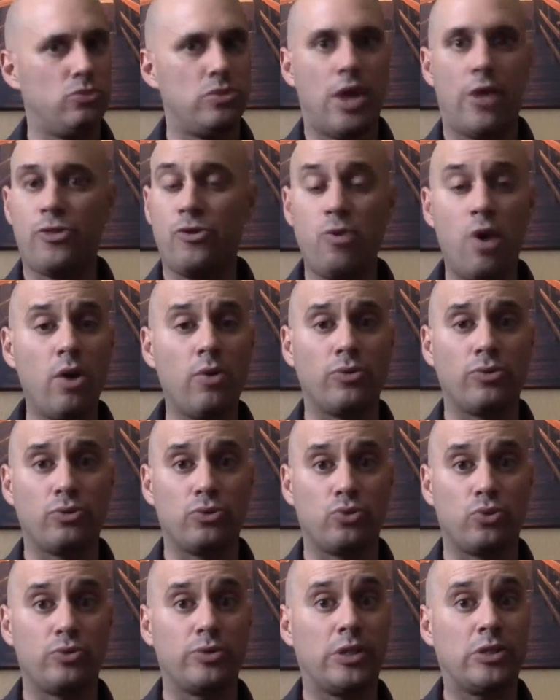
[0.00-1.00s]
Nothing wrong with
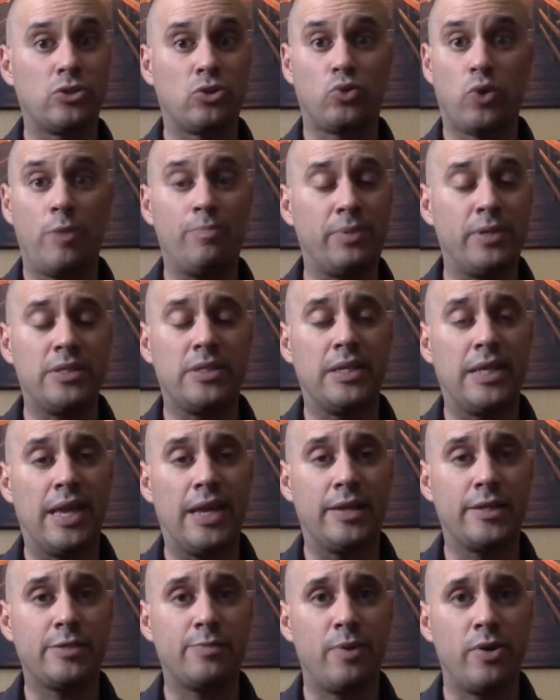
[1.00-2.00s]
those roles. That's a great place to
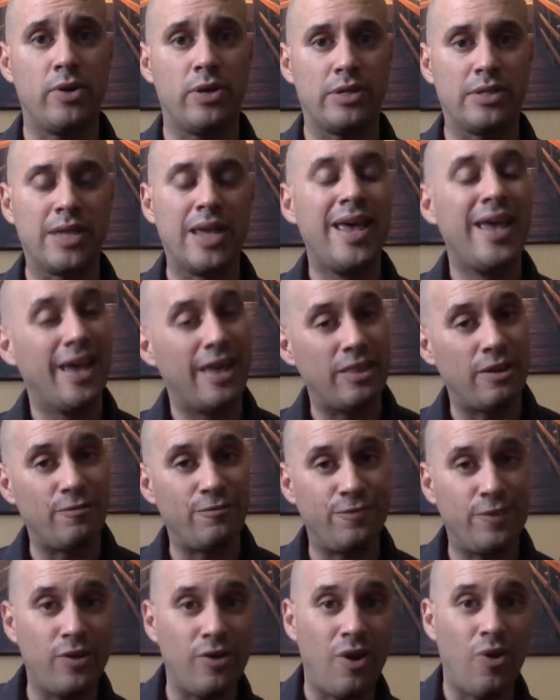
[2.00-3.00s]
gain experience and then
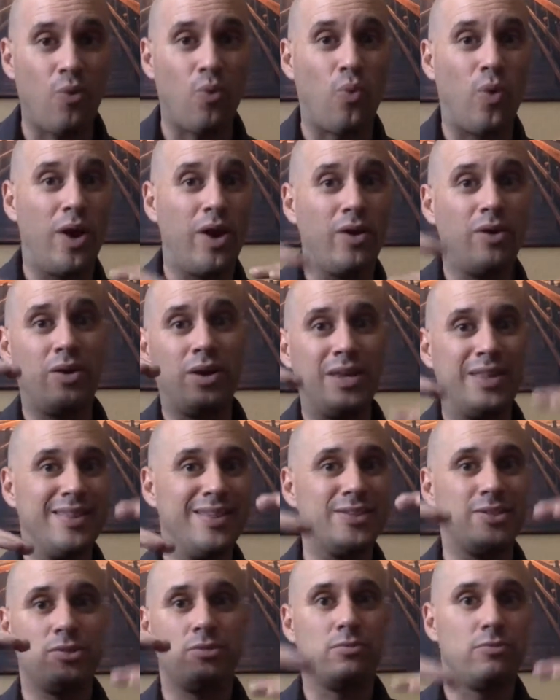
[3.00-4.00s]
figure out where in
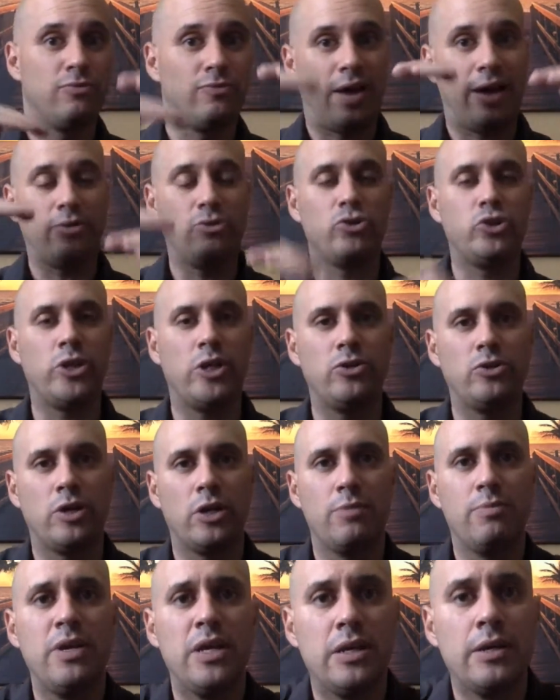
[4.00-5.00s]
this value chain you're
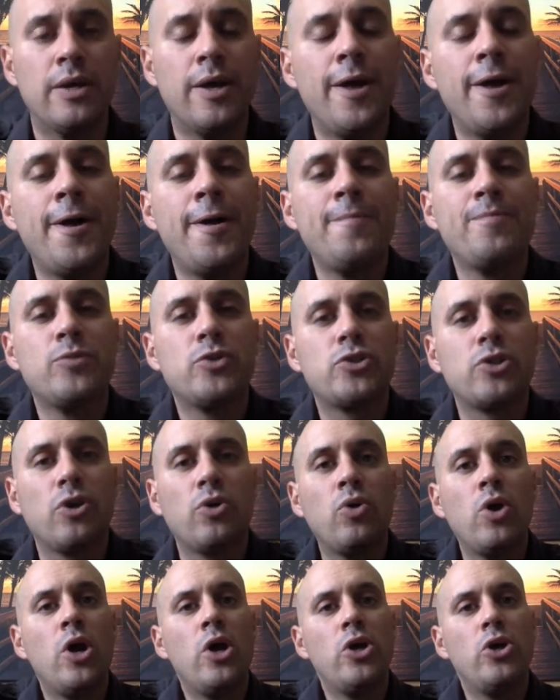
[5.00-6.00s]
going to be.
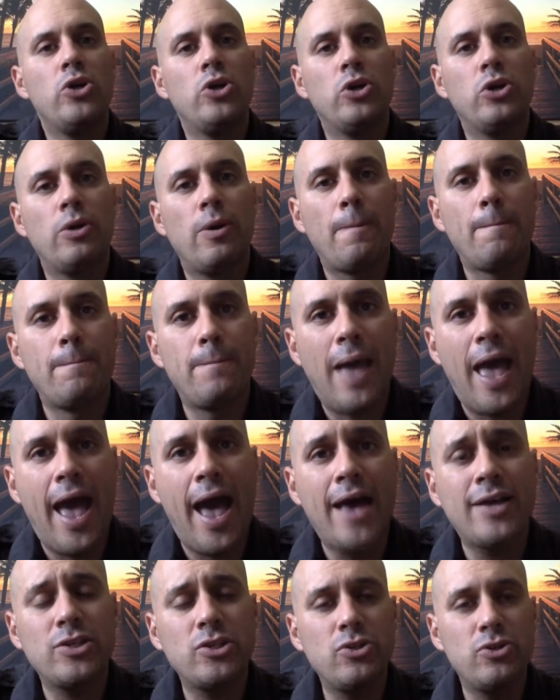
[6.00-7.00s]
So
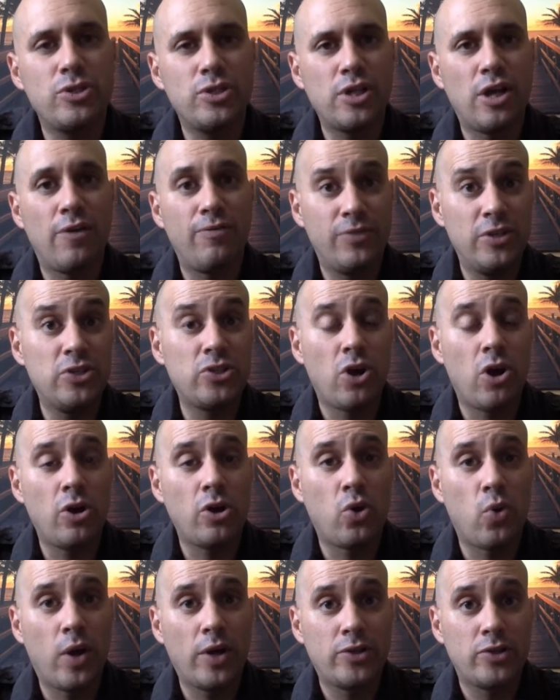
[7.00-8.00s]
ask yourself these
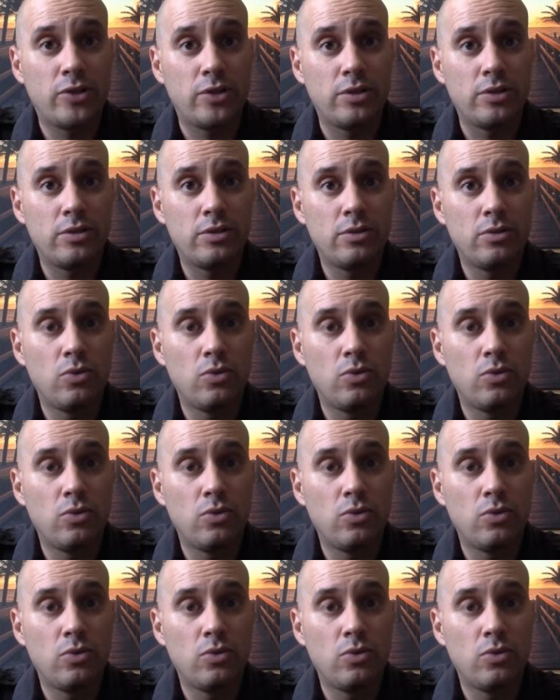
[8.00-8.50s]
hard questions.